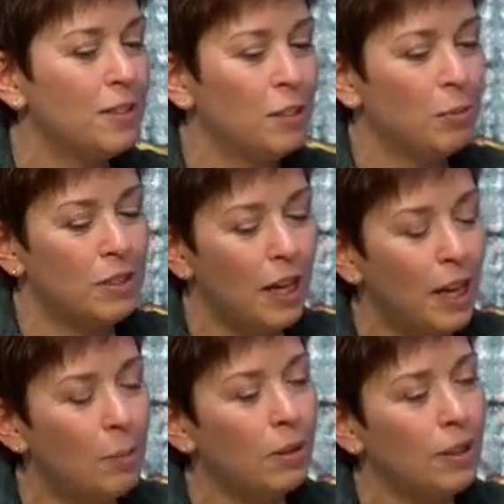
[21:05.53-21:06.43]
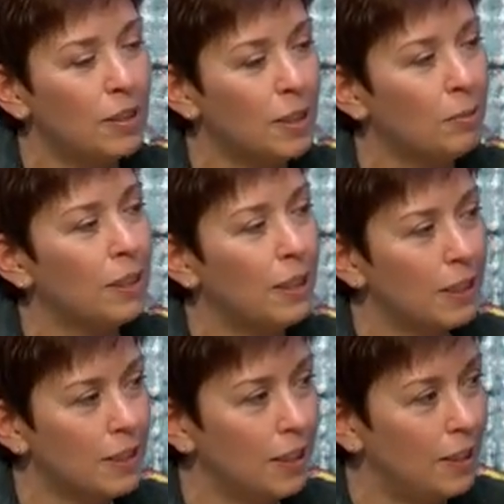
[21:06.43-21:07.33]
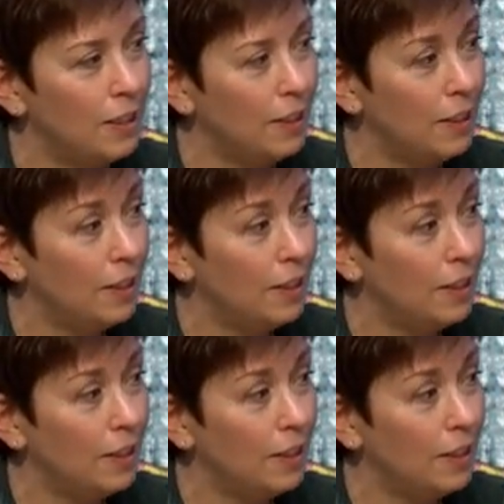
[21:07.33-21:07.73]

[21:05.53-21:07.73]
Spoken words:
their metabolism kicks in